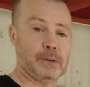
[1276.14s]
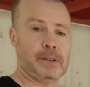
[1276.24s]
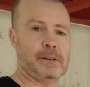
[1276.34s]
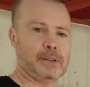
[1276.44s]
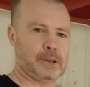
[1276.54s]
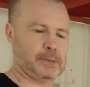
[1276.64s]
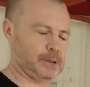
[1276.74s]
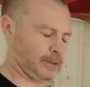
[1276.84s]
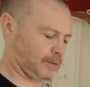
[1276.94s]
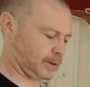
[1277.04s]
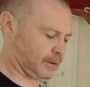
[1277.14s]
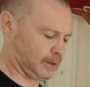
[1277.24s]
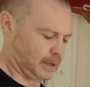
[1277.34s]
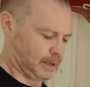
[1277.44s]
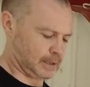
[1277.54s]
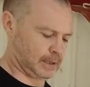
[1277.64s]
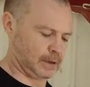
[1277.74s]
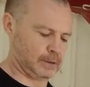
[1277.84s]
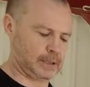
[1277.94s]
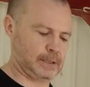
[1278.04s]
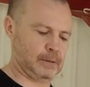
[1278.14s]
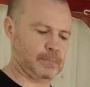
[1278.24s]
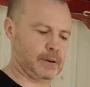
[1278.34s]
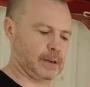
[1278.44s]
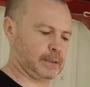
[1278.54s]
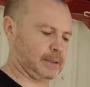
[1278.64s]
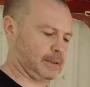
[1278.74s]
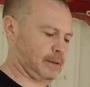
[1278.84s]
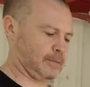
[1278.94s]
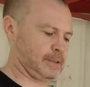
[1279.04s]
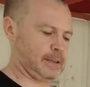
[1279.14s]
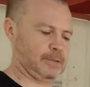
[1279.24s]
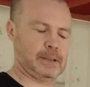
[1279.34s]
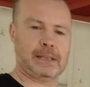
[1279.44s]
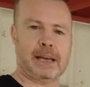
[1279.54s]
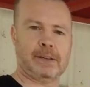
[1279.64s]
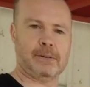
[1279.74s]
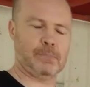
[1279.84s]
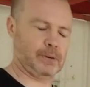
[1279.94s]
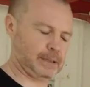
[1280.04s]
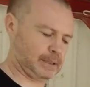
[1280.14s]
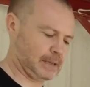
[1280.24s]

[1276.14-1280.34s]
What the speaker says: put the description in the video. The cold steel product, obviously with the Tanto point.